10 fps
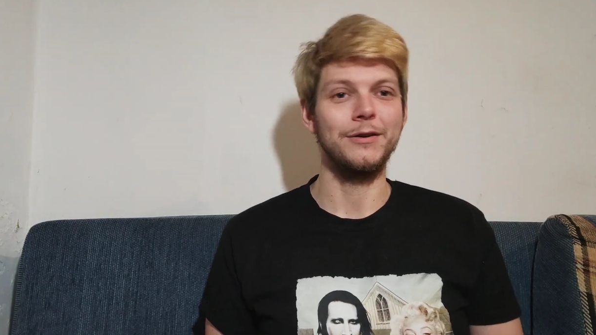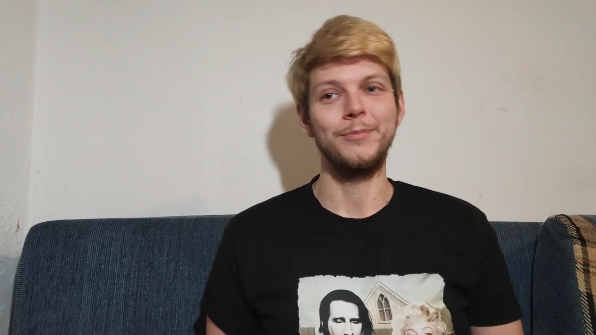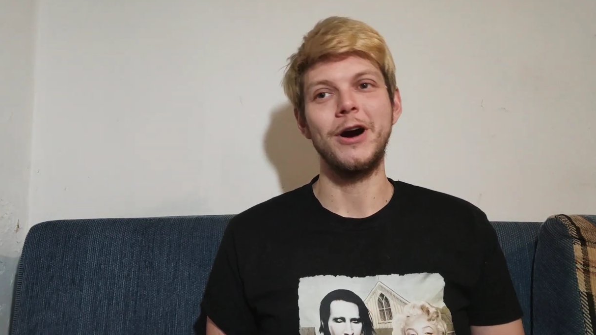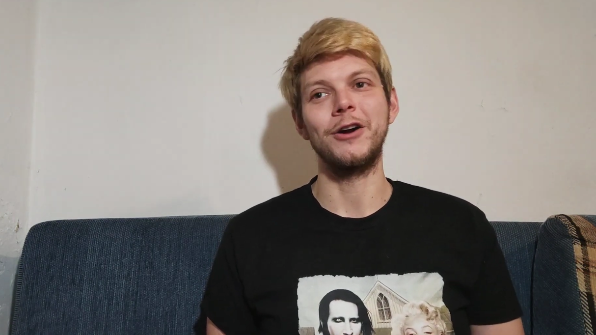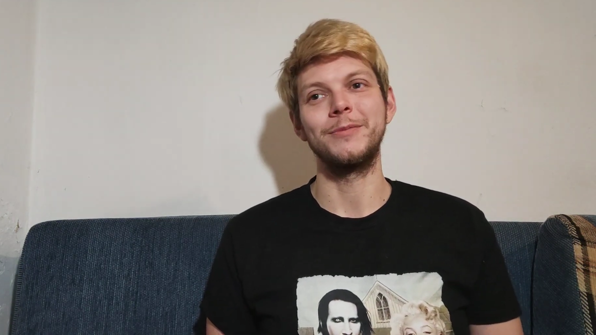
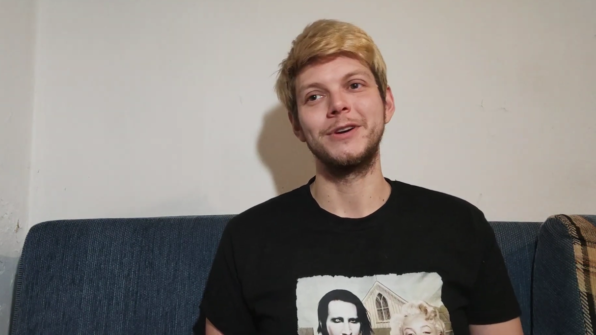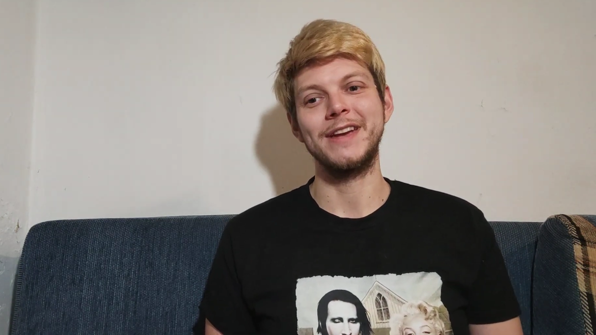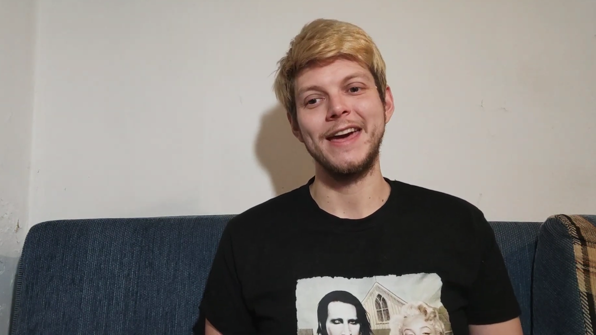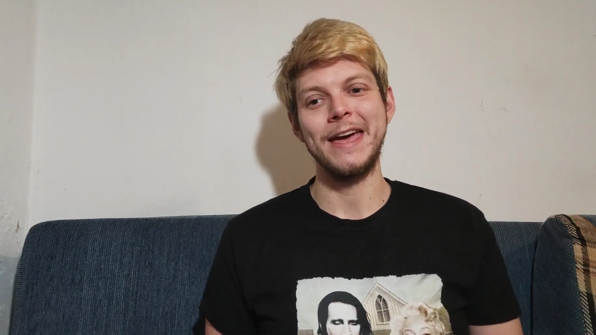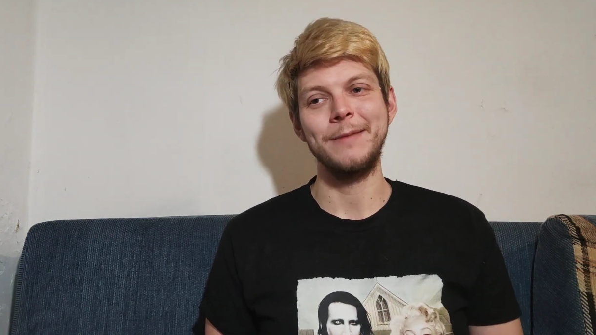apartment
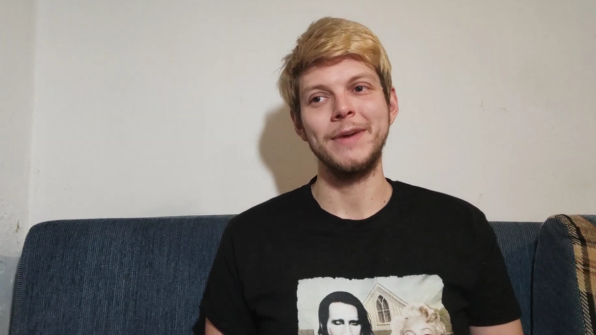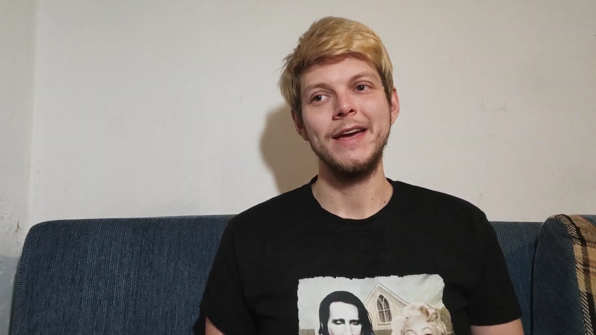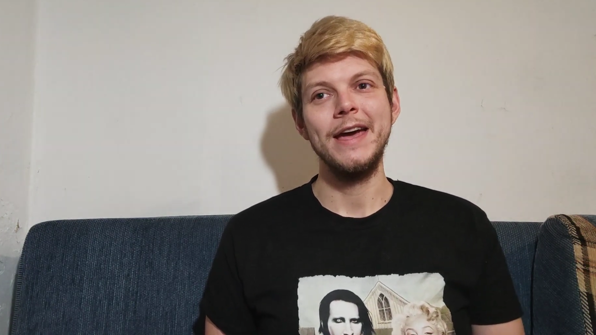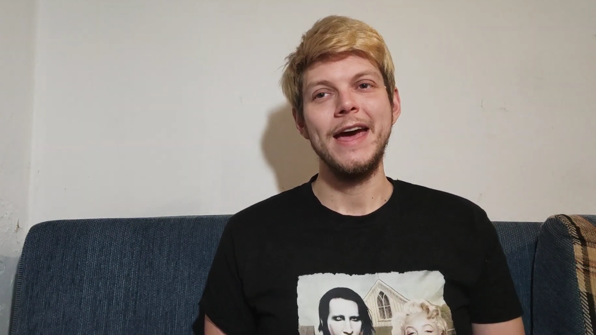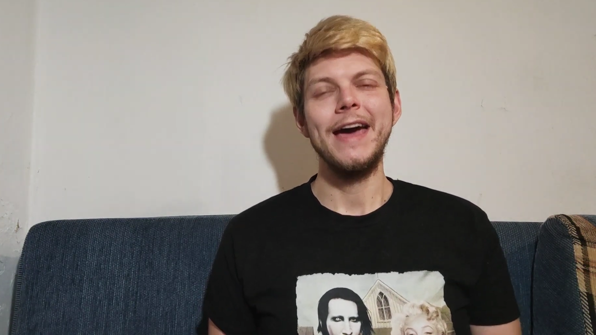came,
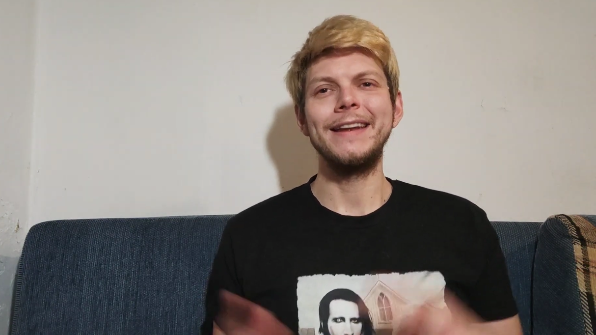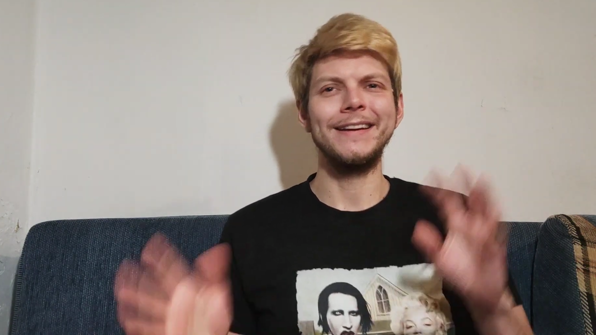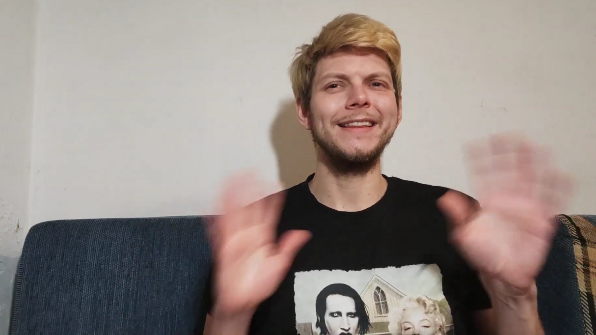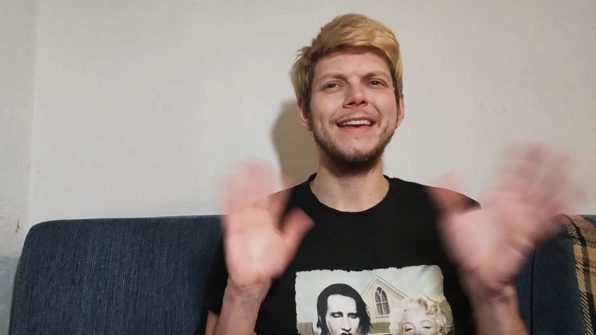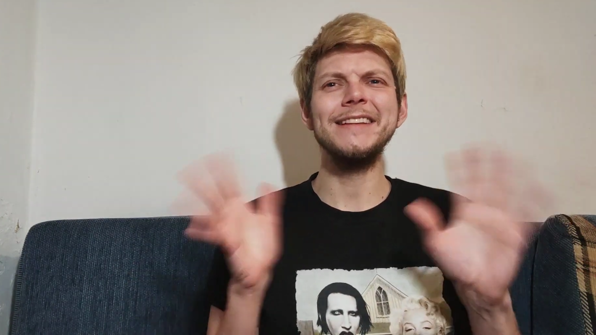
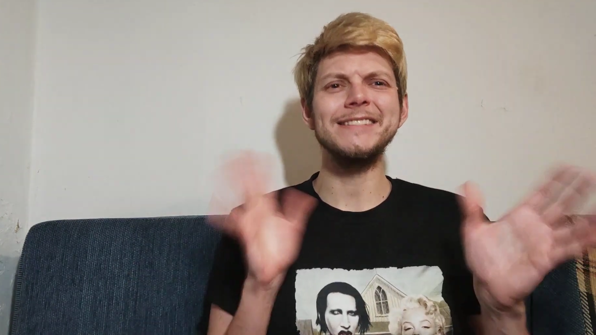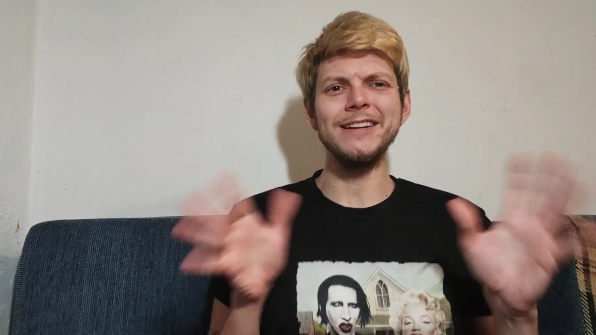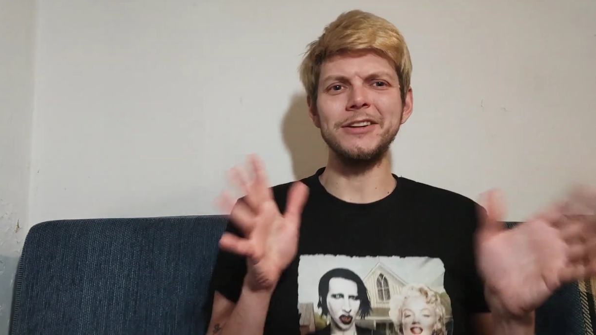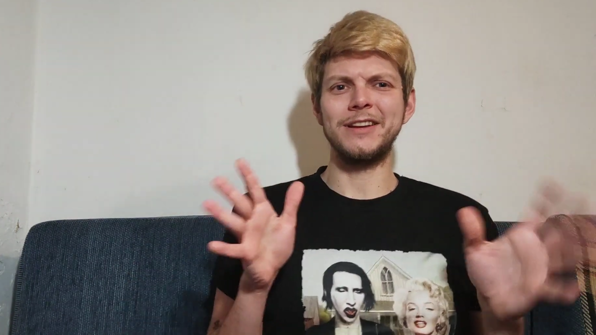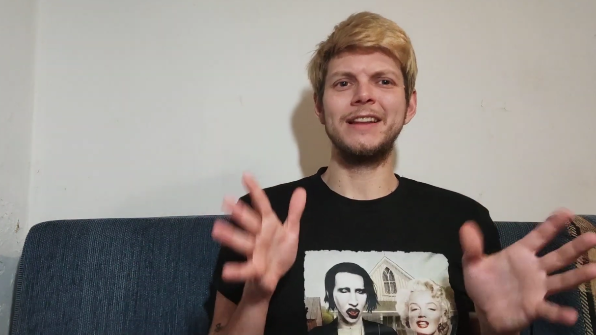and it's not